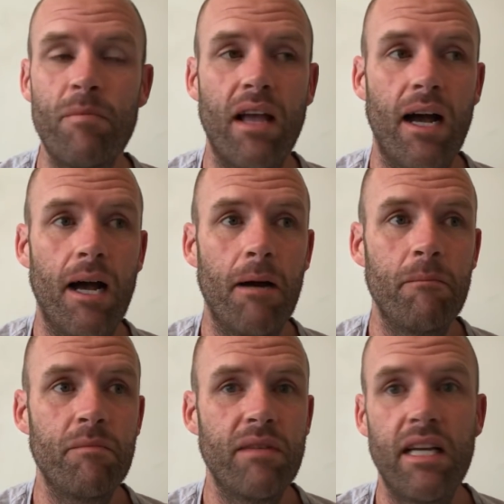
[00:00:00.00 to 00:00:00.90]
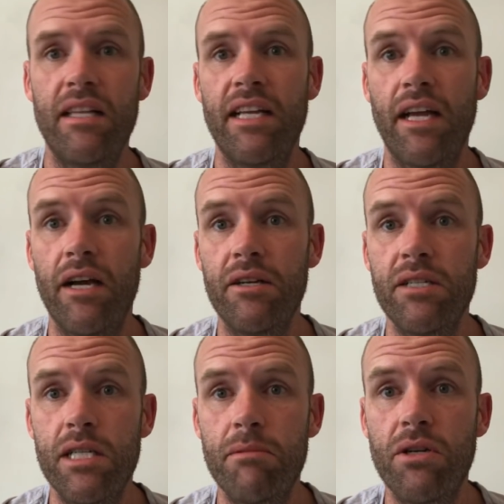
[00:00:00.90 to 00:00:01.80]
There you go.
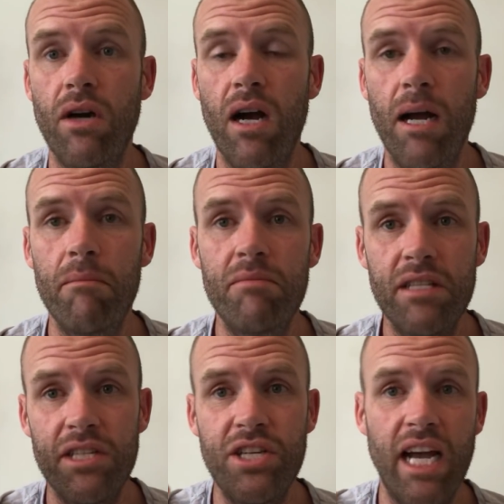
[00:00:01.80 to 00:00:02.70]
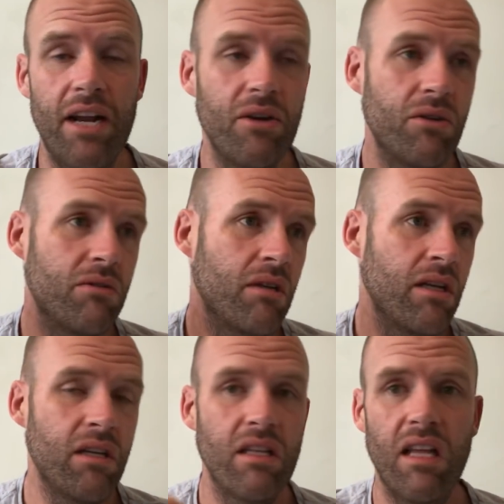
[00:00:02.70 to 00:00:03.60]
Subscribe to the channel,
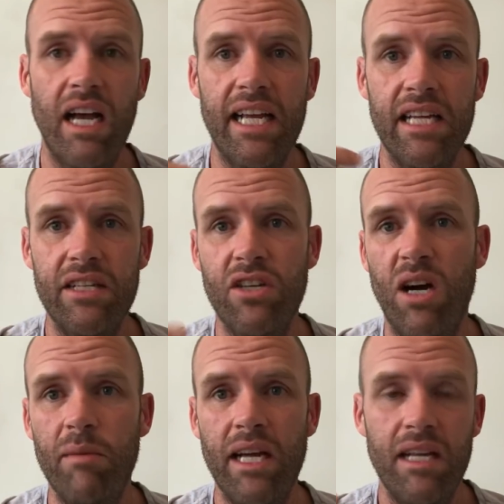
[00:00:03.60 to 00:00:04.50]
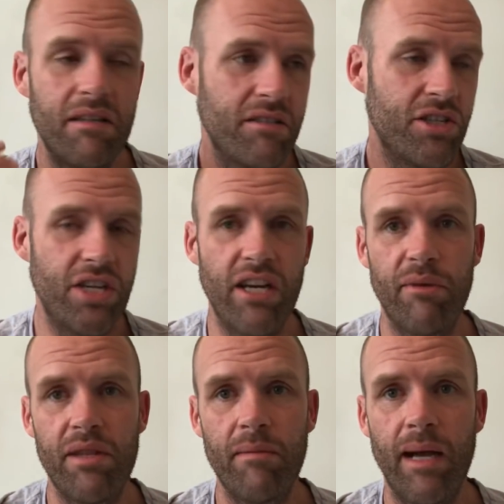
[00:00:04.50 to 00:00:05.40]
like it, comment, share
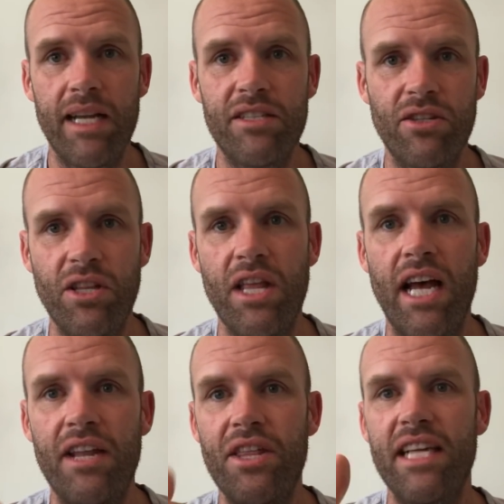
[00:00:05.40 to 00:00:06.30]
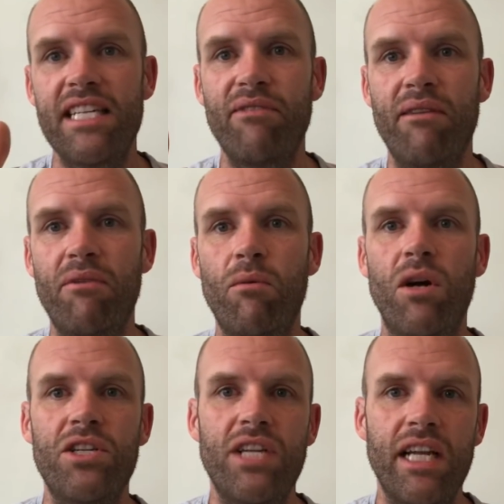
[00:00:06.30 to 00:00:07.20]
it with your mates, all of that. Thanks everyone for
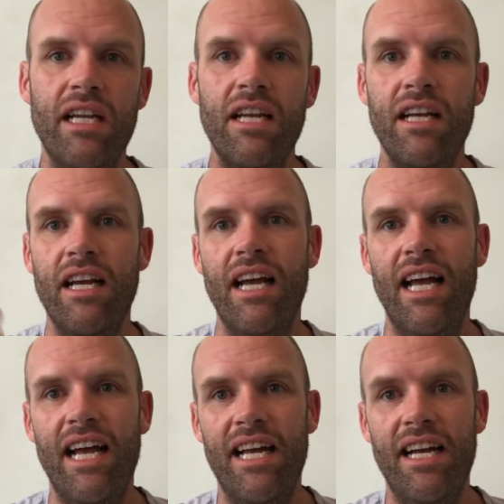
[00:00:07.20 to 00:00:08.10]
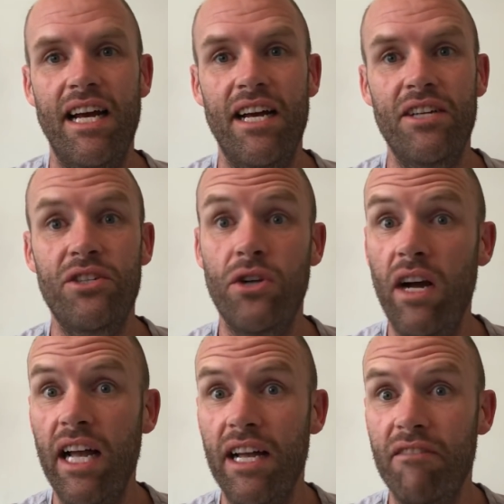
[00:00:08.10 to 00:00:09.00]
watching, and
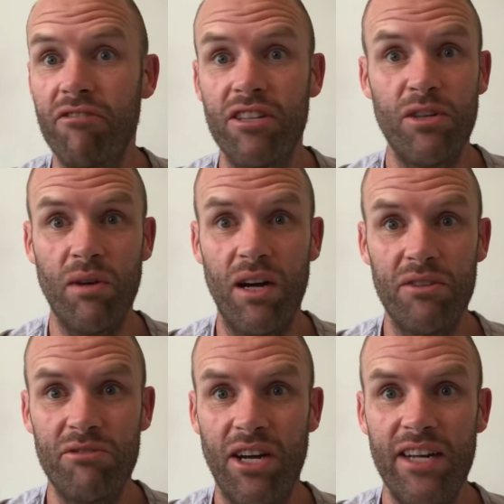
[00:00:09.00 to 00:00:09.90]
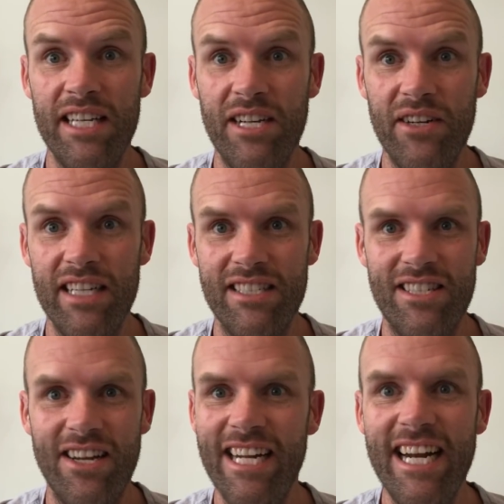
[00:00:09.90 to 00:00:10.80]
try it for a little while. Don't eat your greens.
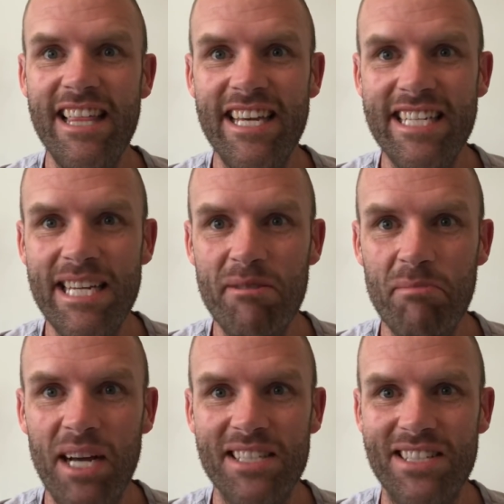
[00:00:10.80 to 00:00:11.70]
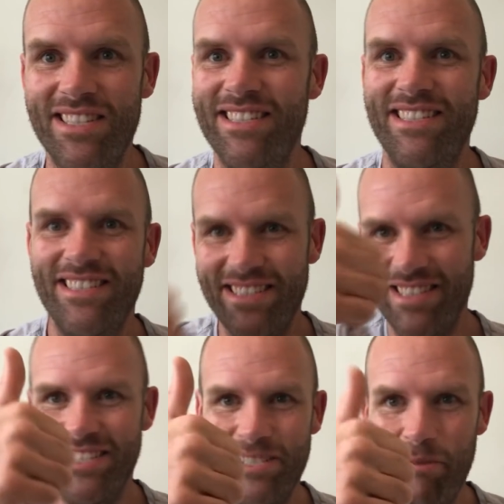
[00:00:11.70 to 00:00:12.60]
Don't eat anything except spuds.
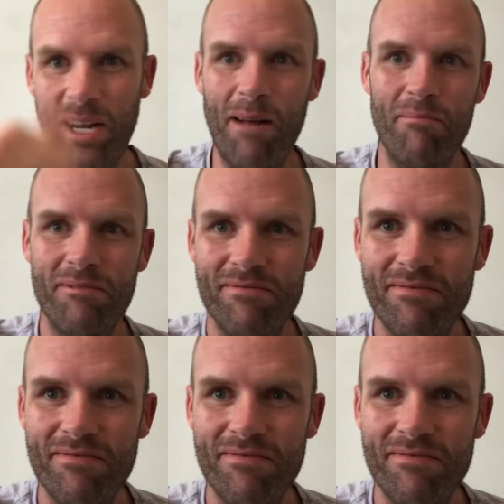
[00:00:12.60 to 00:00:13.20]
Spud up.